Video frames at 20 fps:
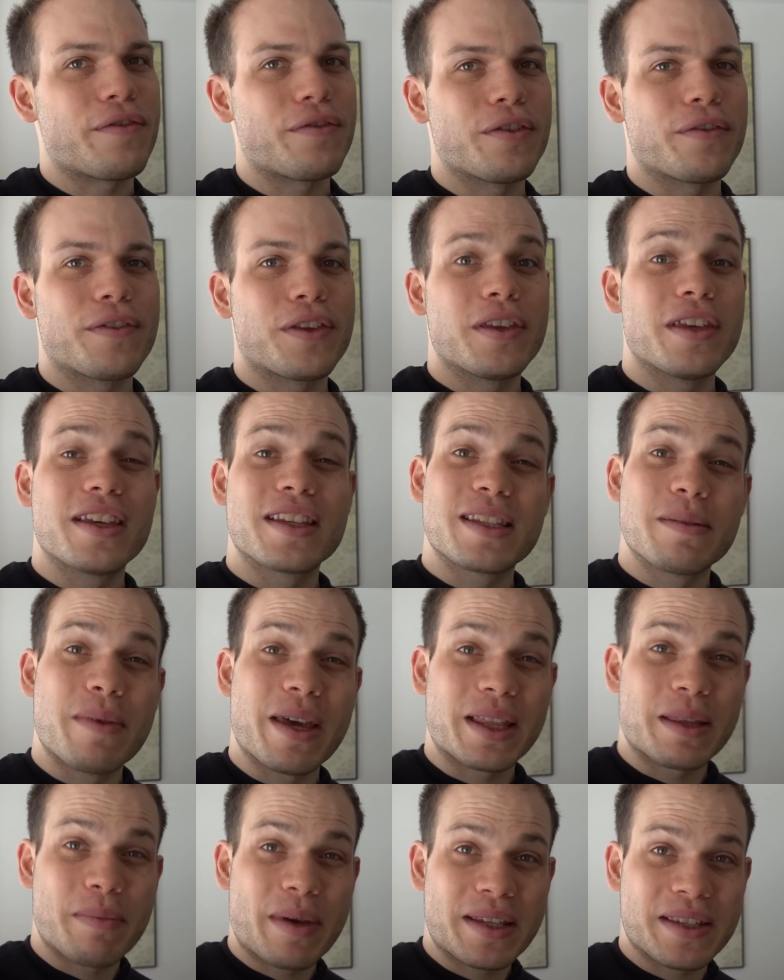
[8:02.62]
for a few years and
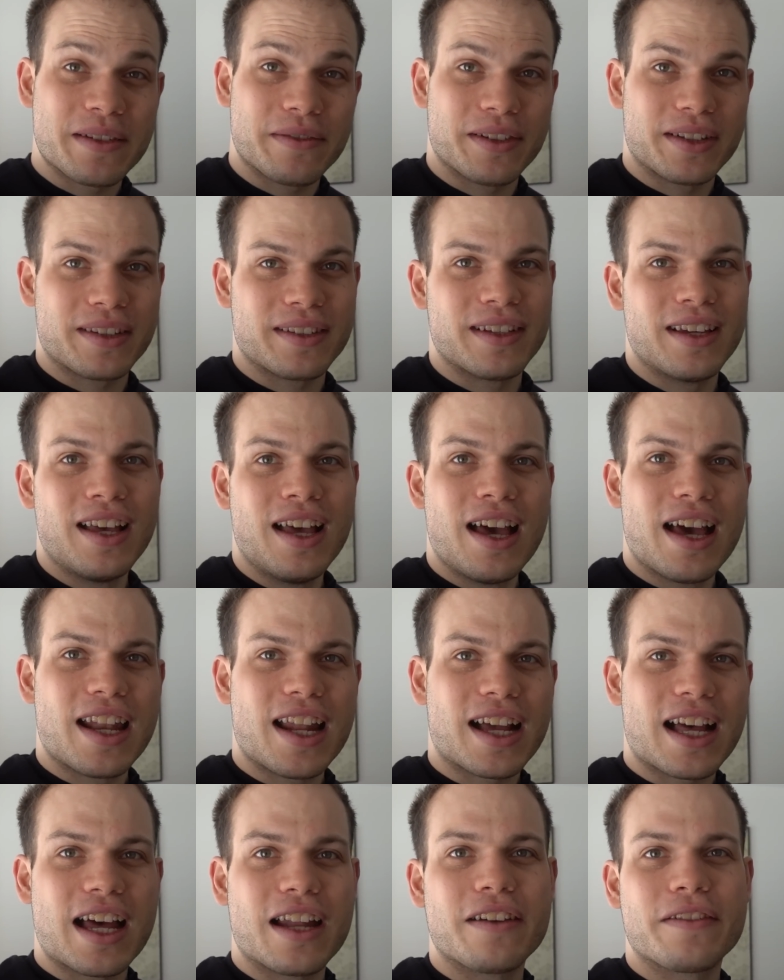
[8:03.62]
make the best of it. And I
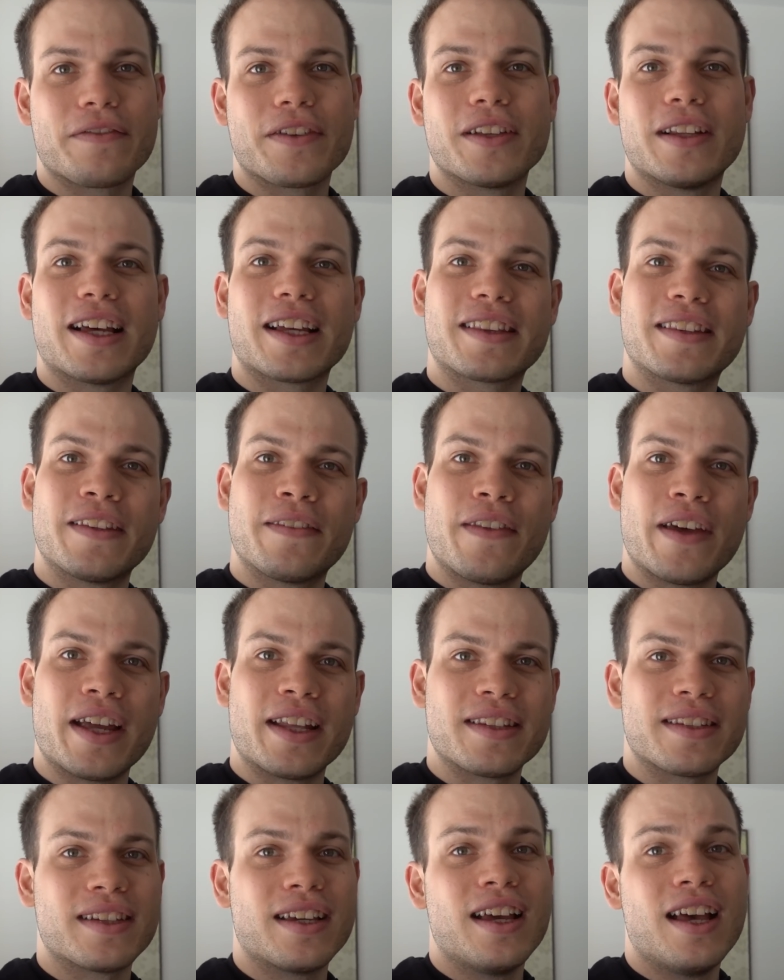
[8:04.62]
kind of feel like I did
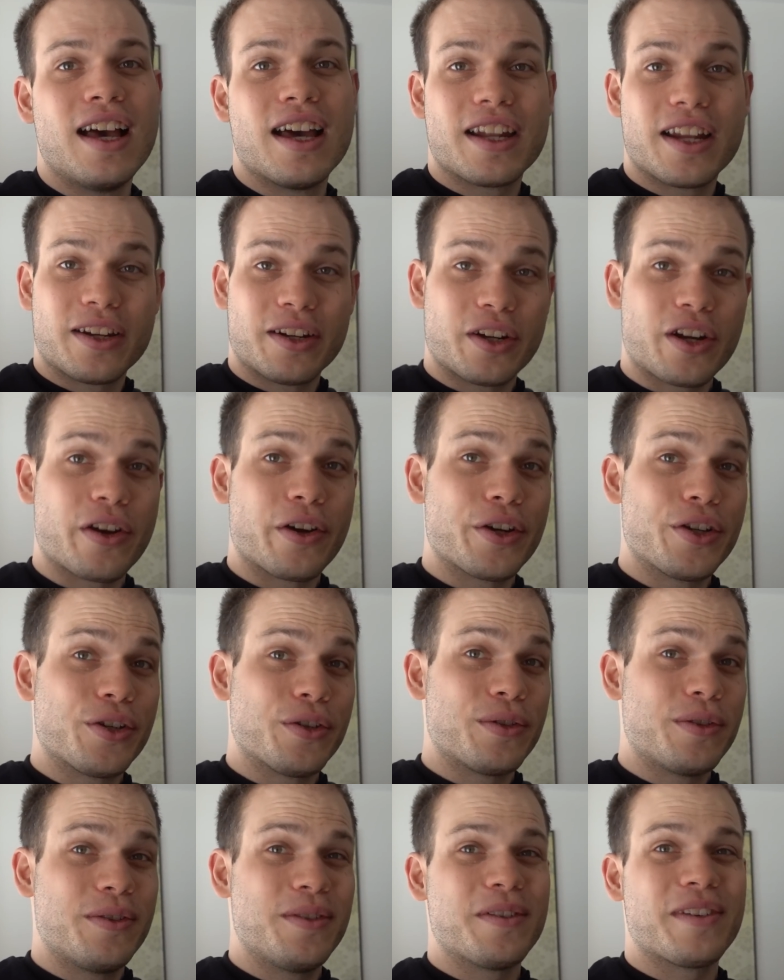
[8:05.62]
that, and I'd encourage
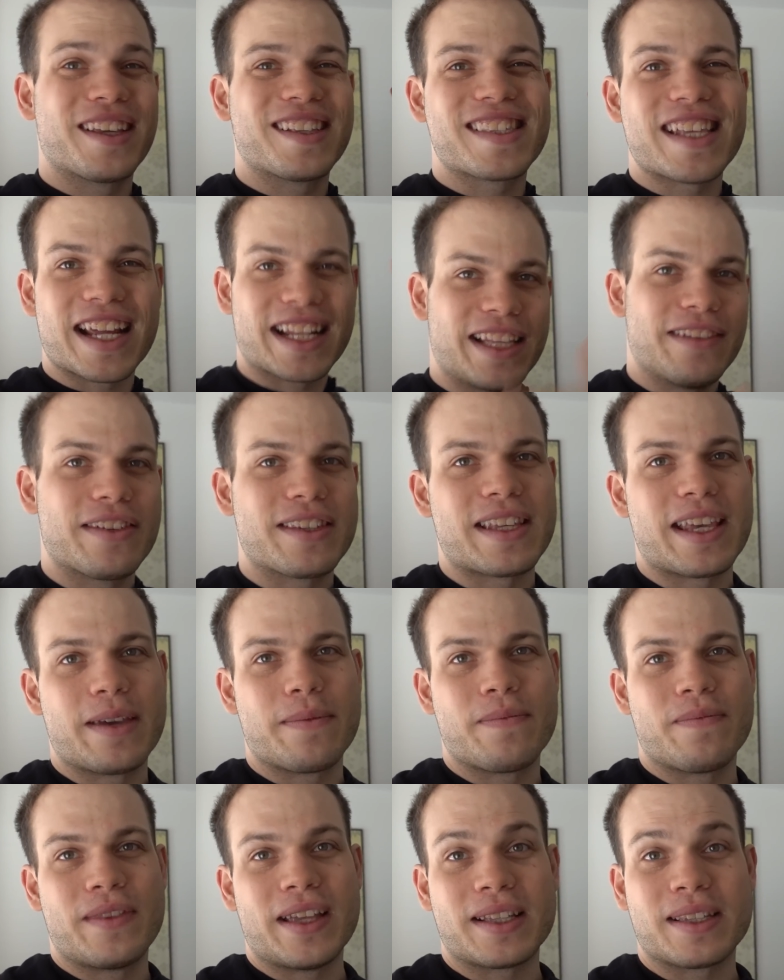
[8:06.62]
you to do exactly the
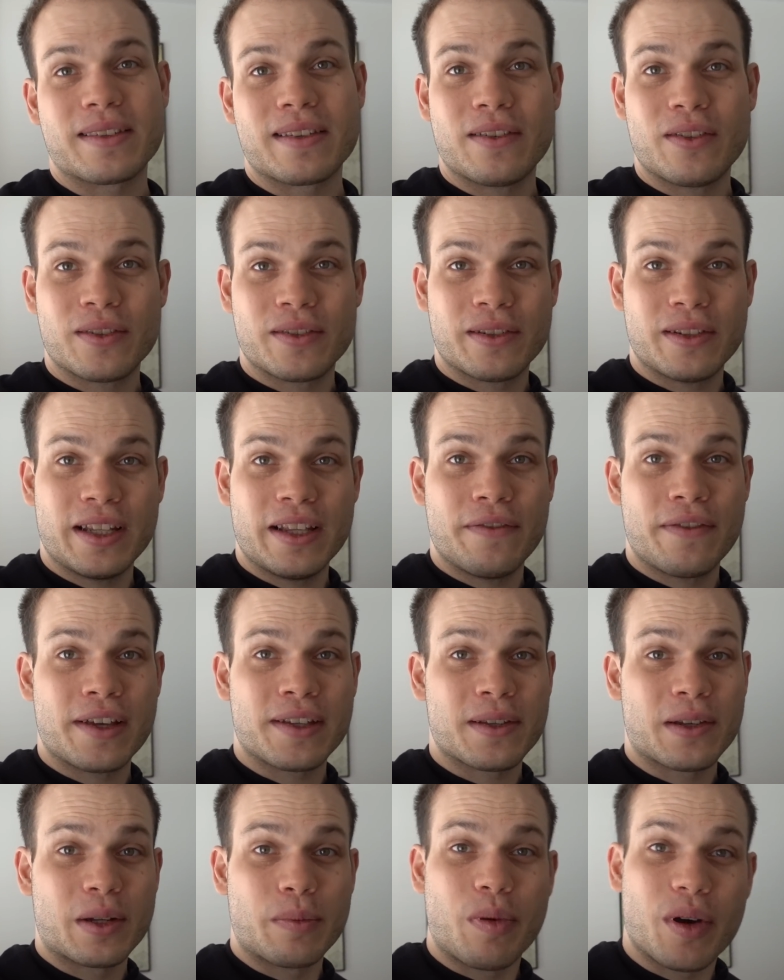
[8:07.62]
same. That's to leave
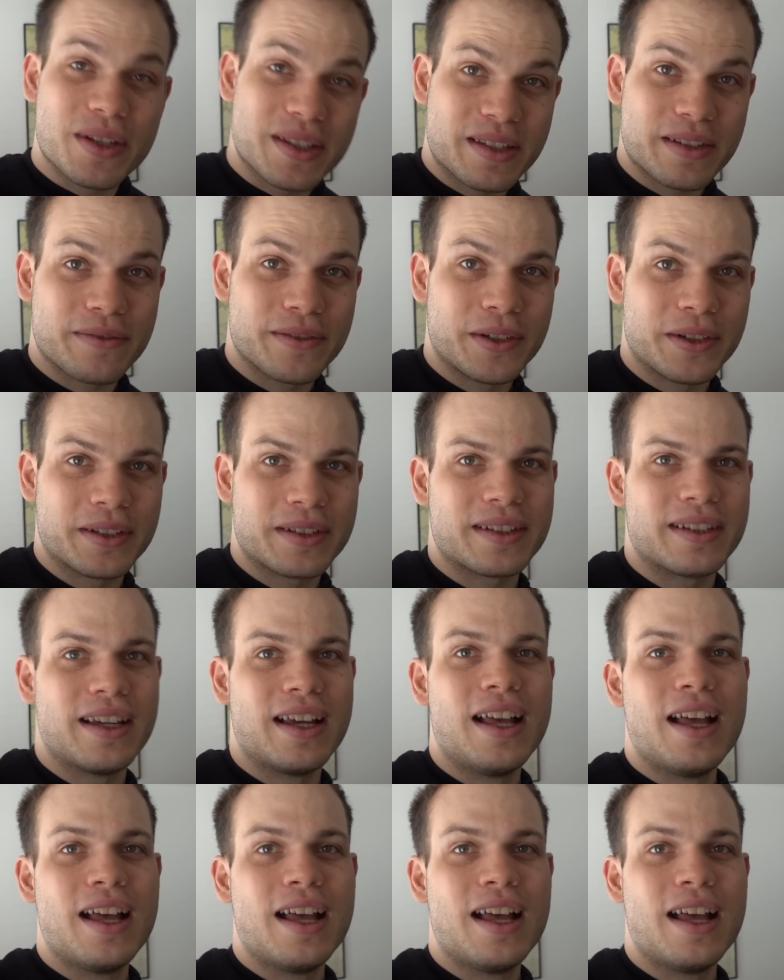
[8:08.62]
us on a positive note.